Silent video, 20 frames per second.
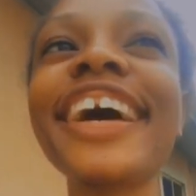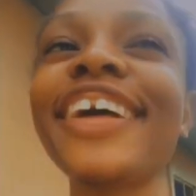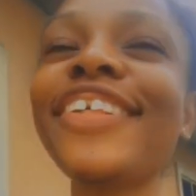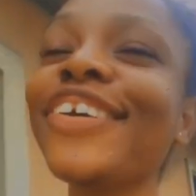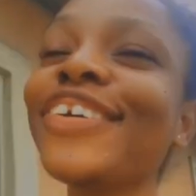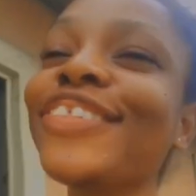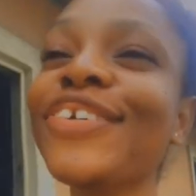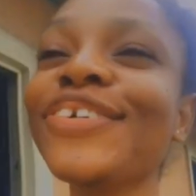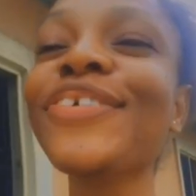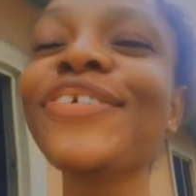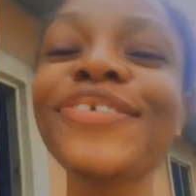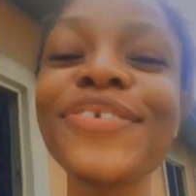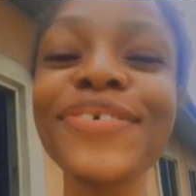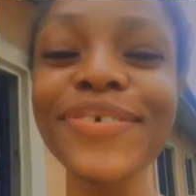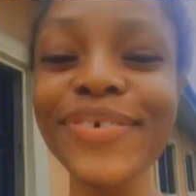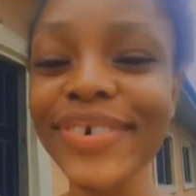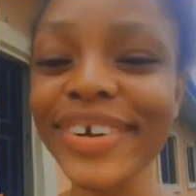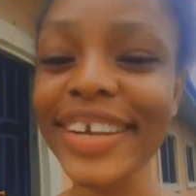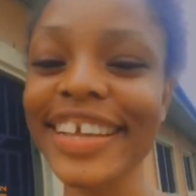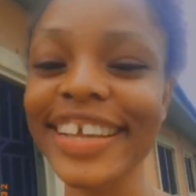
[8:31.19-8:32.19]
I don't know
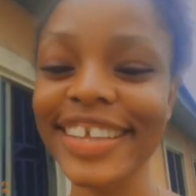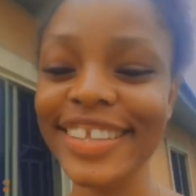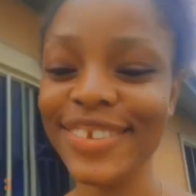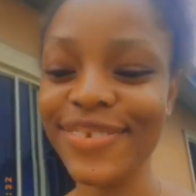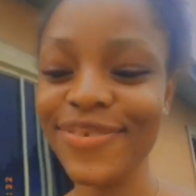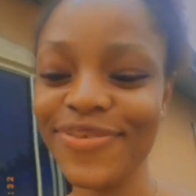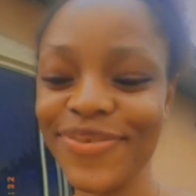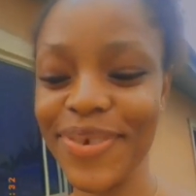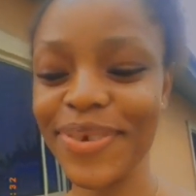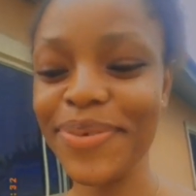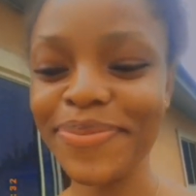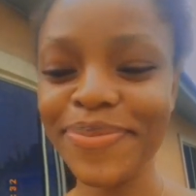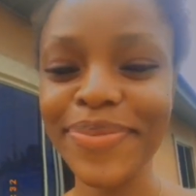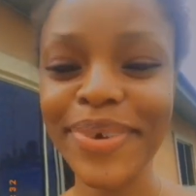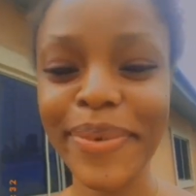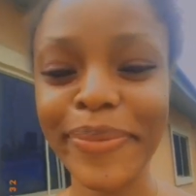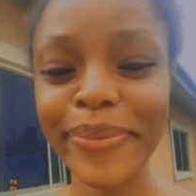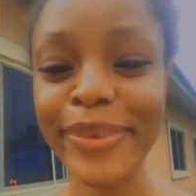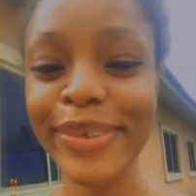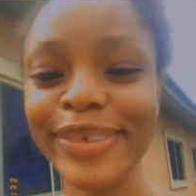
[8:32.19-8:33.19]
who it's from,
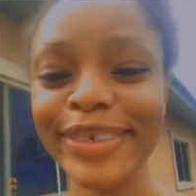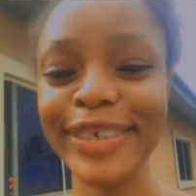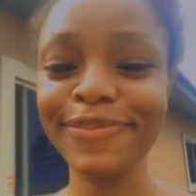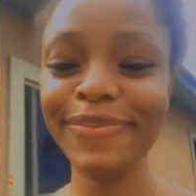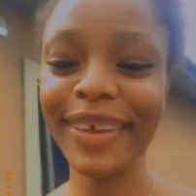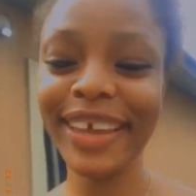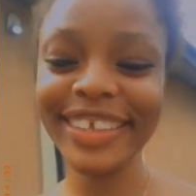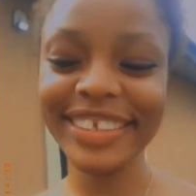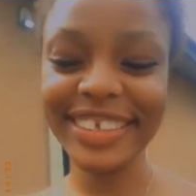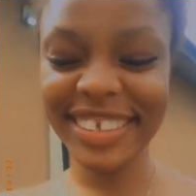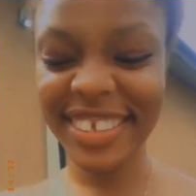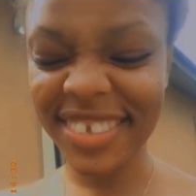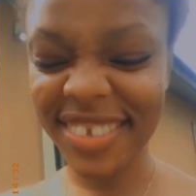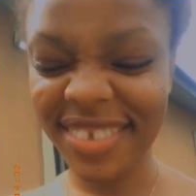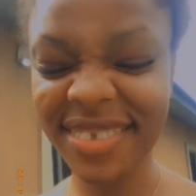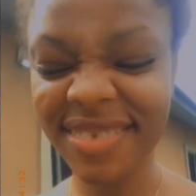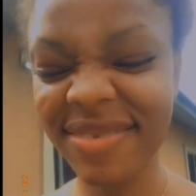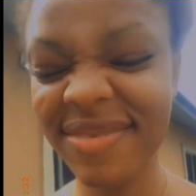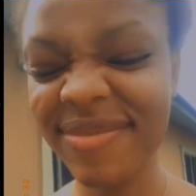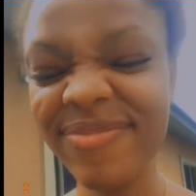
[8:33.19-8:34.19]
but I'm
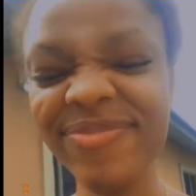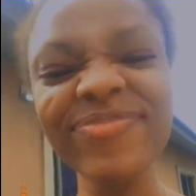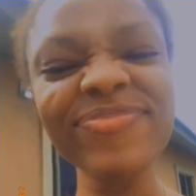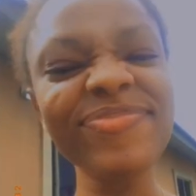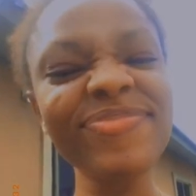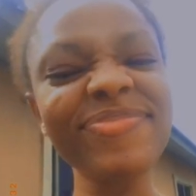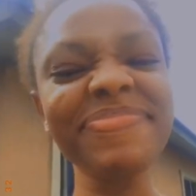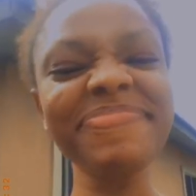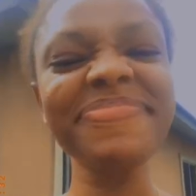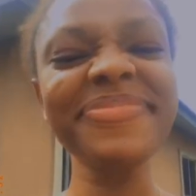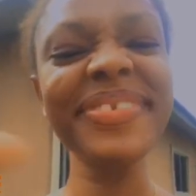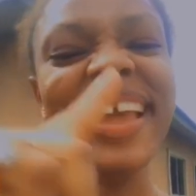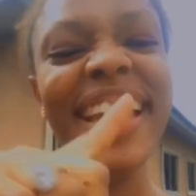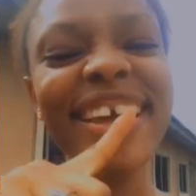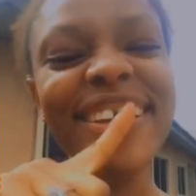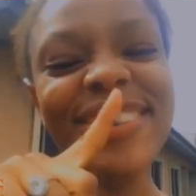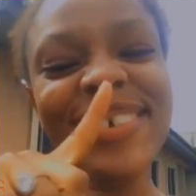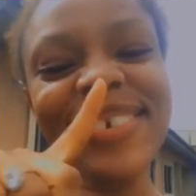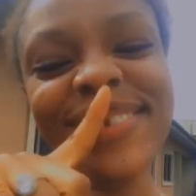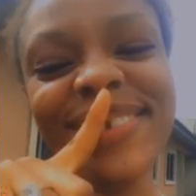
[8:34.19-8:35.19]
suspecting
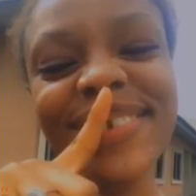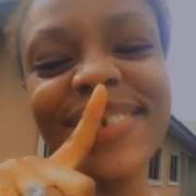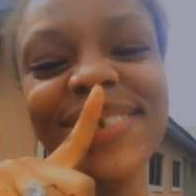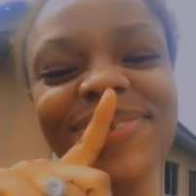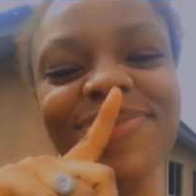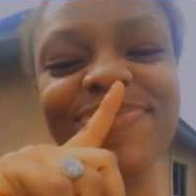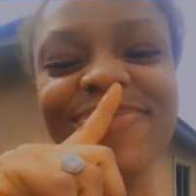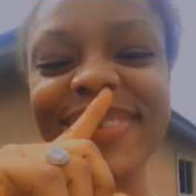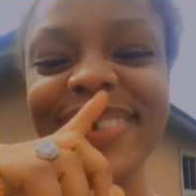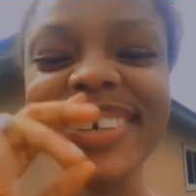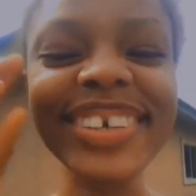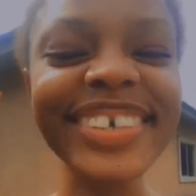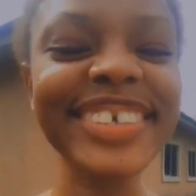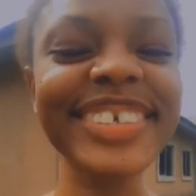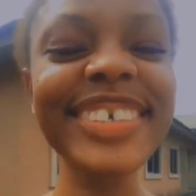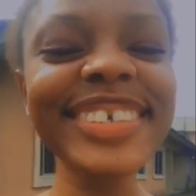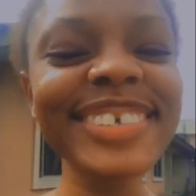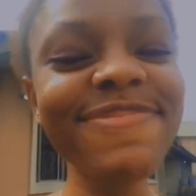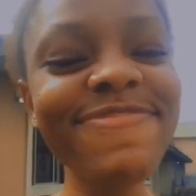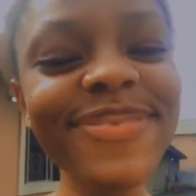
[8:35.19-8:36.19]
YouTube, because
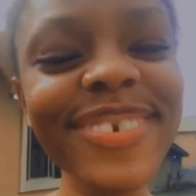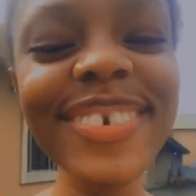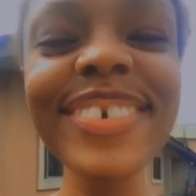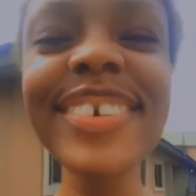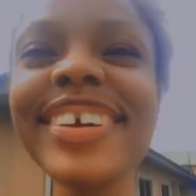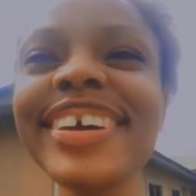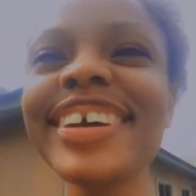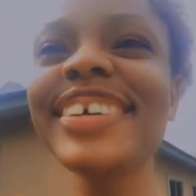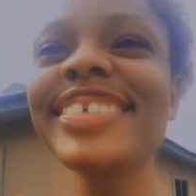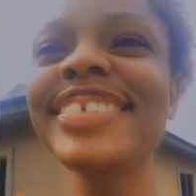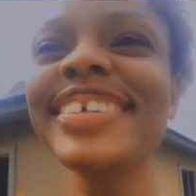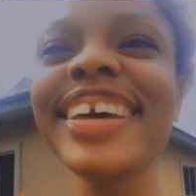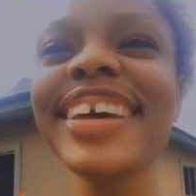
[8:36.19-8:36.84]
this period